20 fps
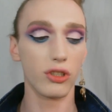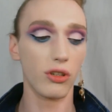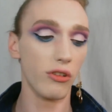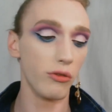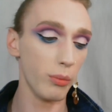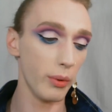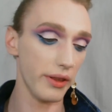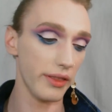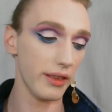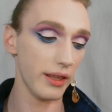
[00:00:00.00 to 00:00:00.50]

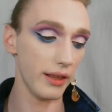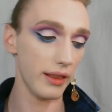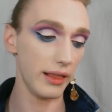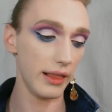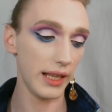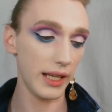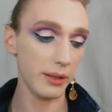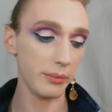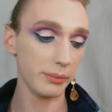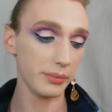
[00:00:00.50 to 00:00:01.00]
off with
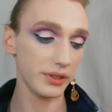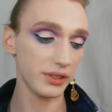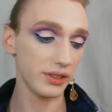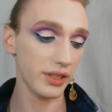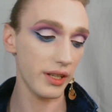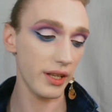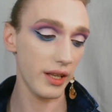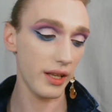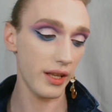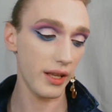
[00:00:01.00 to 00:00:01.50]
lips.
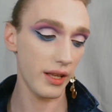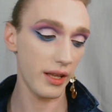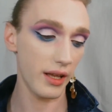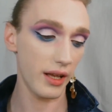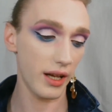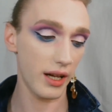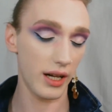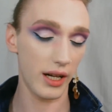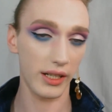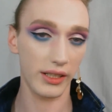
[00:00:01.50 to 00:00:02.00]

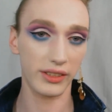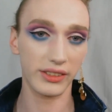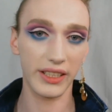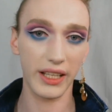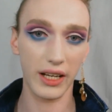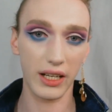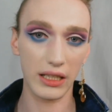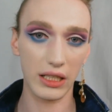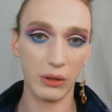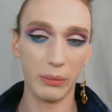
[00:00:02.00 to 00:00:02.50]
because they
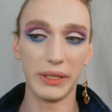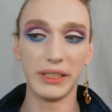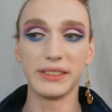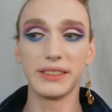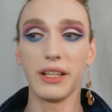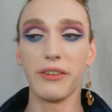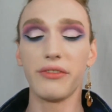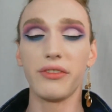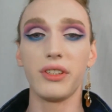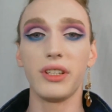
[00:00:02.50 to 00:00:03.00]
are a little bit
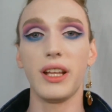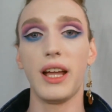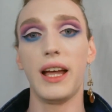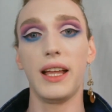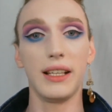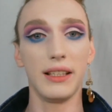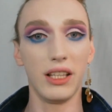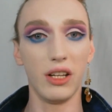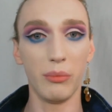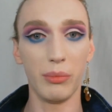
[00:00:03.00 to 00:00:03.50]
different
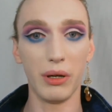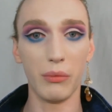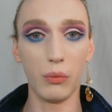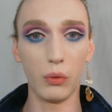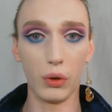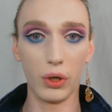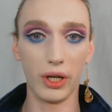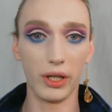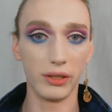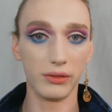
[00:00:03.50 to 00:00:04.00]
and a little bit
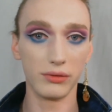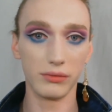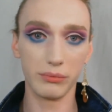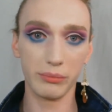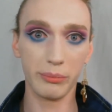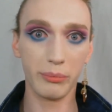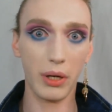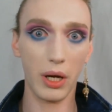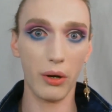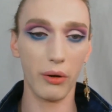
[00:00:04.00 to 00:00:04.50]
more
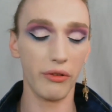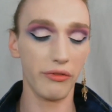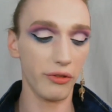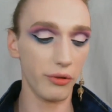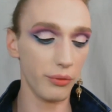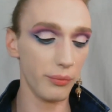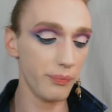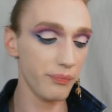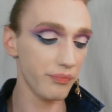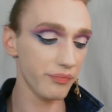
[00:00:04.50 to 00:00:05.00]

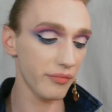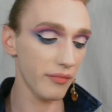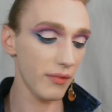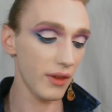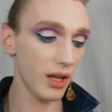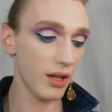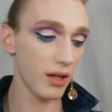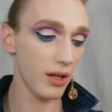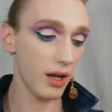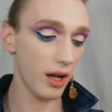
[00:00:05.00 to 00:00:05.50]
powerful.
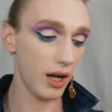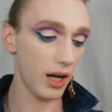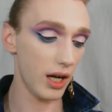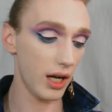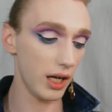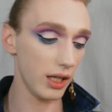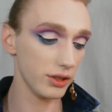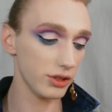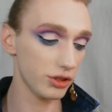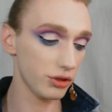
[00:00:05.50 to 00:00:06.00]

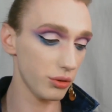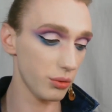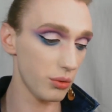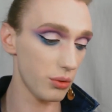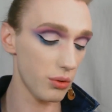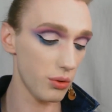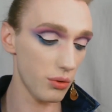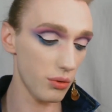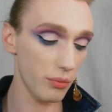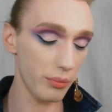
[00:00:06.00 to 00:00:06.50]

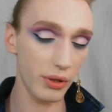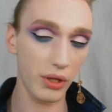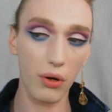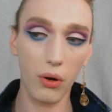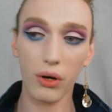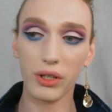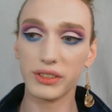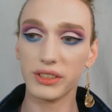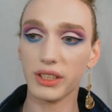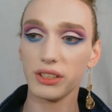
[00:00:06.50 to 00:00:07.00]
So
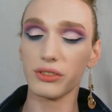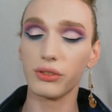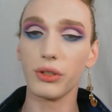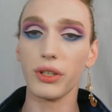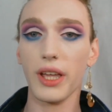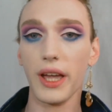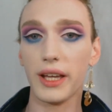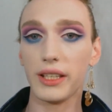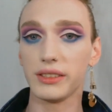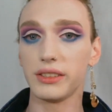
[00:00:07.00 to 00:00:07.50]
because this
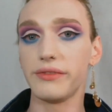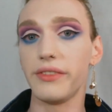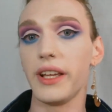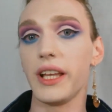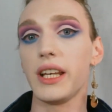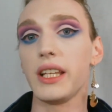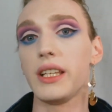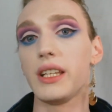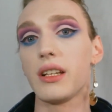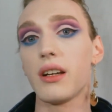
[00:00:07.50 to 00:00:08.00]
look is
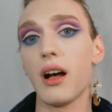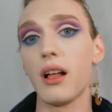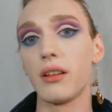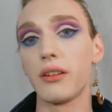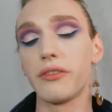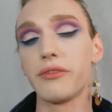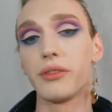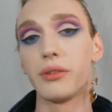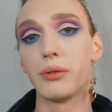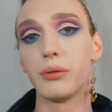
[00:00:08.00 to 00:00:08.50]
very
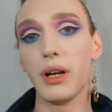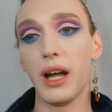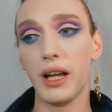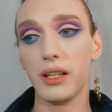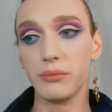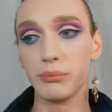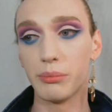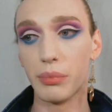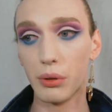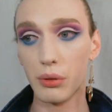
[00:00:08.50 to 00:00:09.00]
colourful
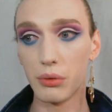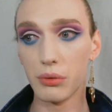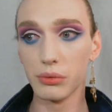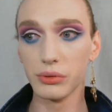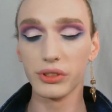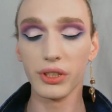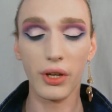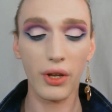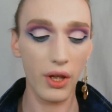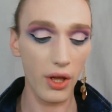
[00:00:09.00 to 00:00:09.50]
and
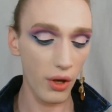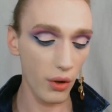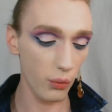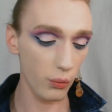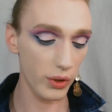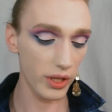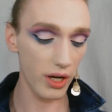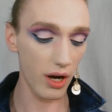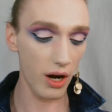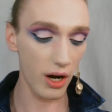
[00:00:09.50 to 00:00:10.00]
bold,
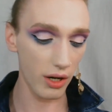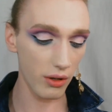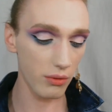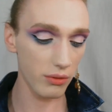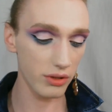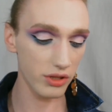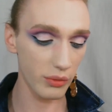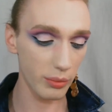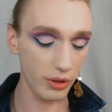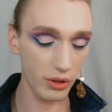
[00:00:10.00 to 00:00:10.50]
we are
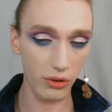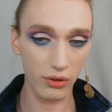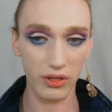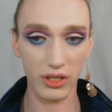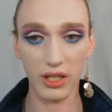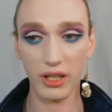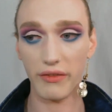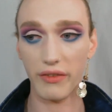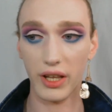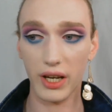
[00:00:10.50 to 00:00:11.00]
going to be
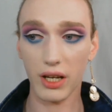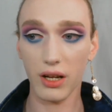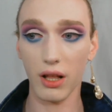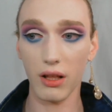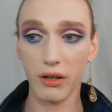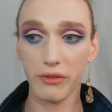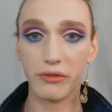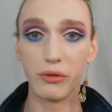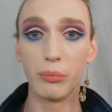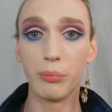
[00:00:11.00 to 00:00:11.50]
using a very
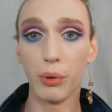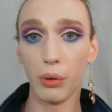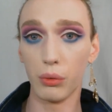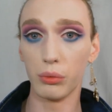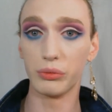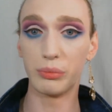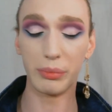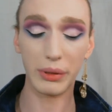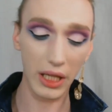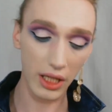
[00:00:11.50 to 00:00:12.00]
colourful
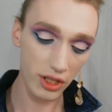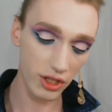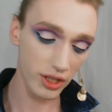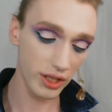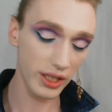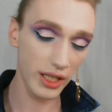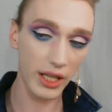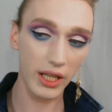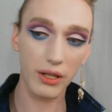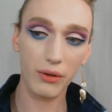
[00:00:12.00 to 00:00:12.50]
bold blush
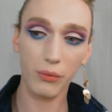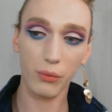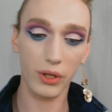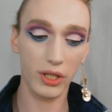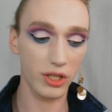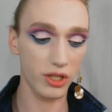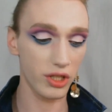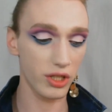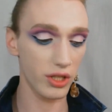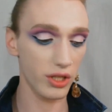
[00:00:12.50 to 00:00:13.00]
today,
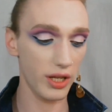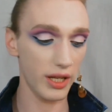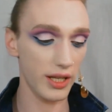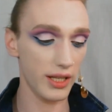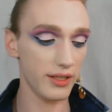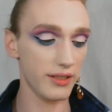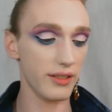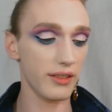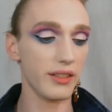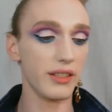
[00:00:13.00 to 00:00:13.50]
which
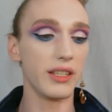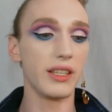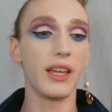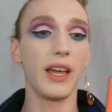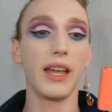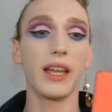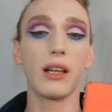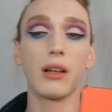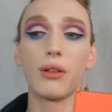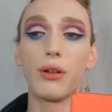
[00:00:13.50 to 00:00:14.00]
is the
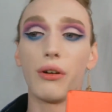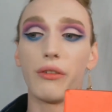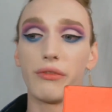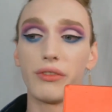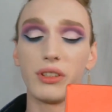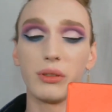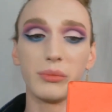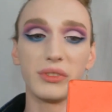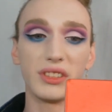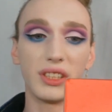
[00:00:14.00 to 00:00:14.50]
Inglot
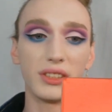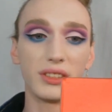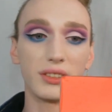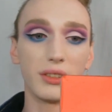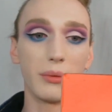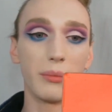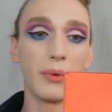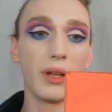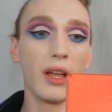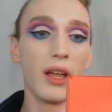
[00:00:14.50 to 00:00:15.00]
Freedom
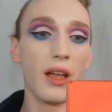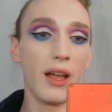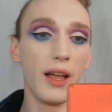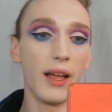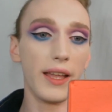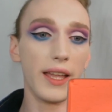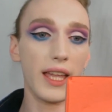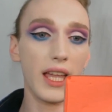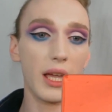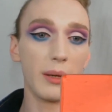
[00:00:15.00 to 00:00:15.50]
System
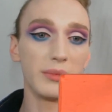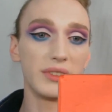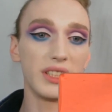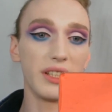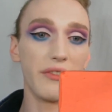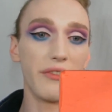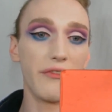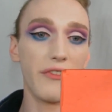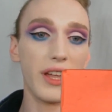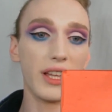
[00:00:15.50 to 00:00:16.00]

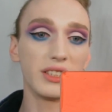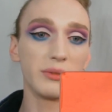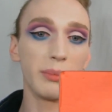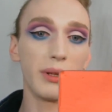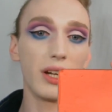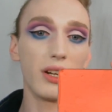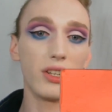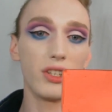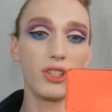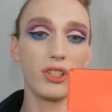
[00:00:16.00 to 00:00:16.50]
AMC Face
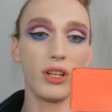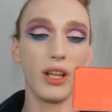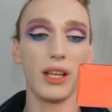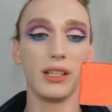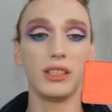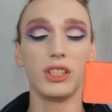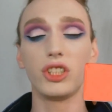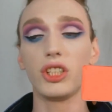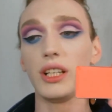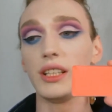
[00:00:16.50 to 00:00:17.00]
Blush in
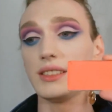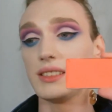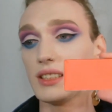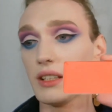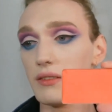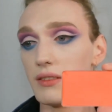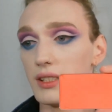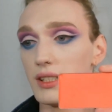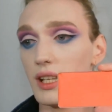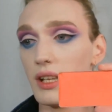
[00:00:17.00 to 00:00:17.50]
the shade
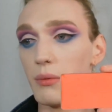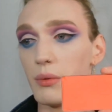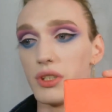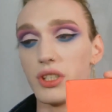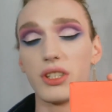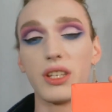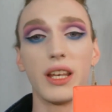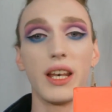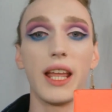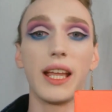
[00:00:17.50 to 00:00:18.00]
70, which
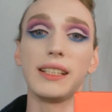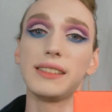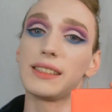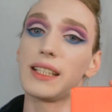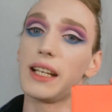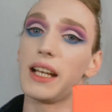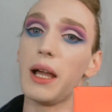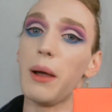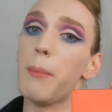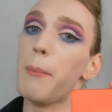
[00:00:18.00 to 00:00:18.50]
is a nice
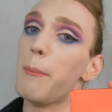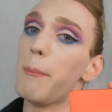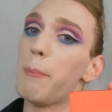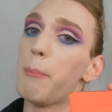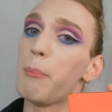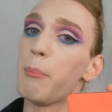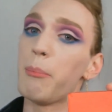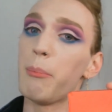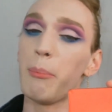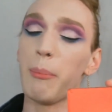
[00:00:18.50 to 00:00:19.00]
kind of
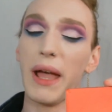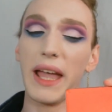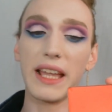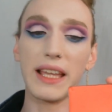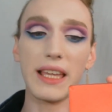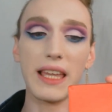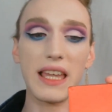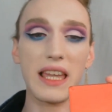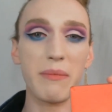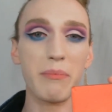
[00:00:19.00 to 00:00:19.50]

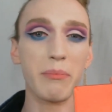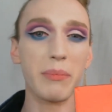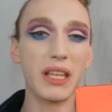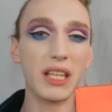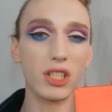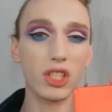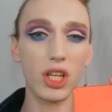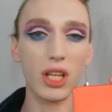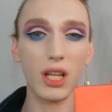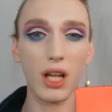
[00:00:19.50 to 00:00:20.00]
pinky
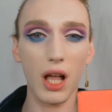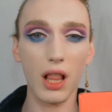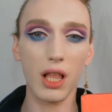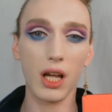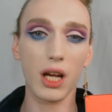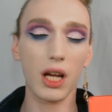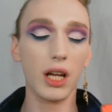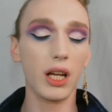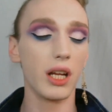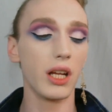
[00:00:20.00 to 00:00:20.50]
peachy
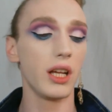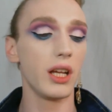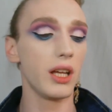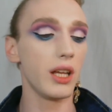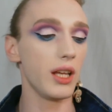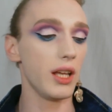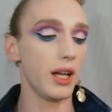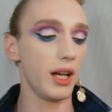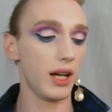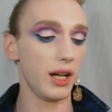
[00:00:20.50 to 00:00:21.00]
colour.
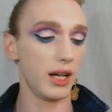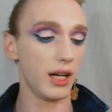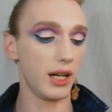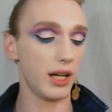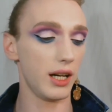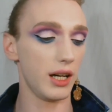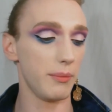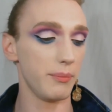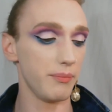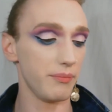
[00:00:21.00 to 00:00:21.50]

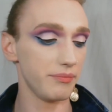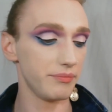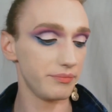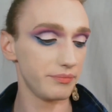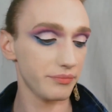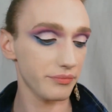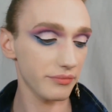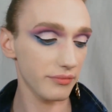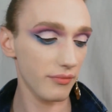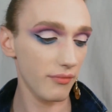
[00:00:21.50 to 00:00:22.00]
And
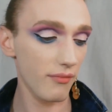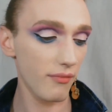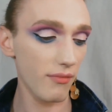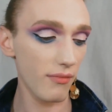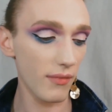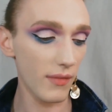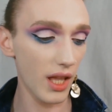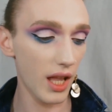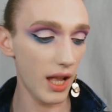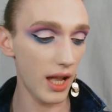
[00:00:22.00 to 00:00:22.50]

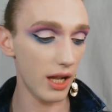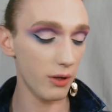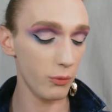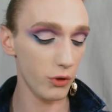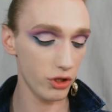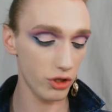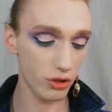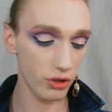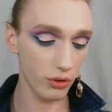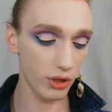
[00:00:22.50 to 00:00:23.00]
we're
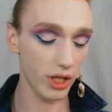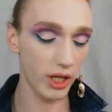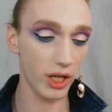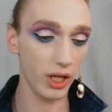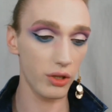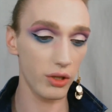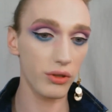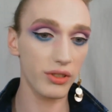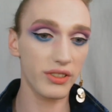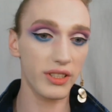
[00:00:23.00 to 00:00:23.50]
just going
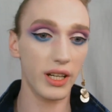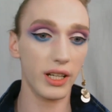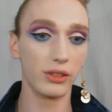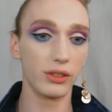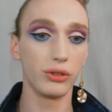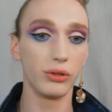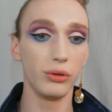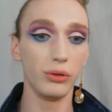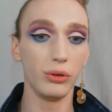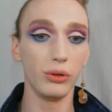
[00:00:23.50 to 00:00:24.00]
to use that
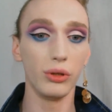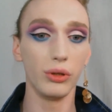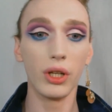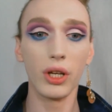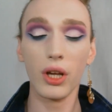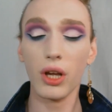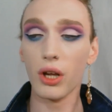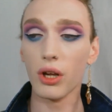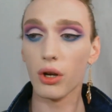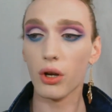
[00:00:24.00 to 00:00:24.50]
to
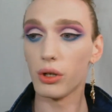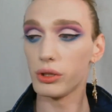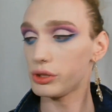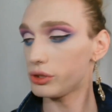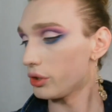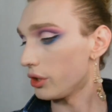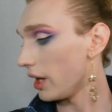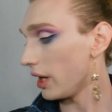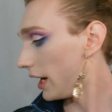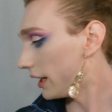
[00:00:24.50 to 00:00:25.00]

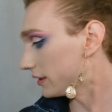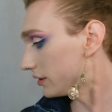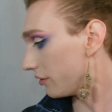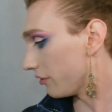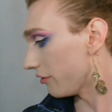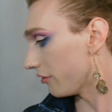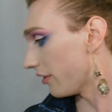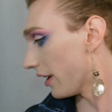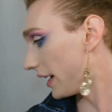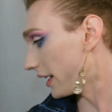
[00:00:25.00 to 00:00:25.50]
contour and
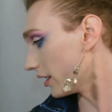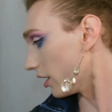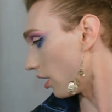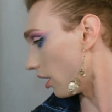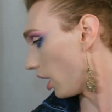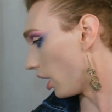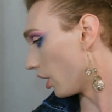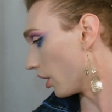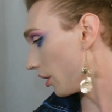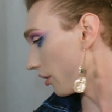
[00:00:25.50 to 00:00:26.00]
define
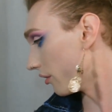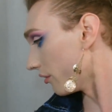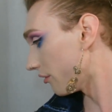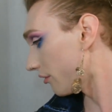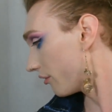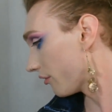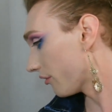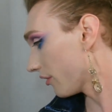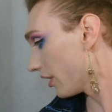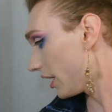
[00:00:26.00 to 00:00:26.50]
our
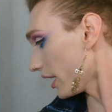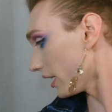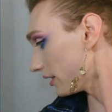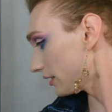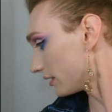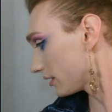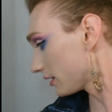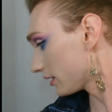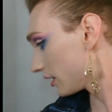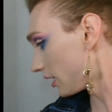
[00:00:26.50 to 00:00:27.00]

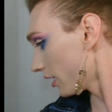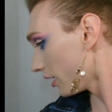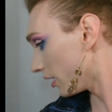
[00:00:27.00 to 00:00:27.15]
face.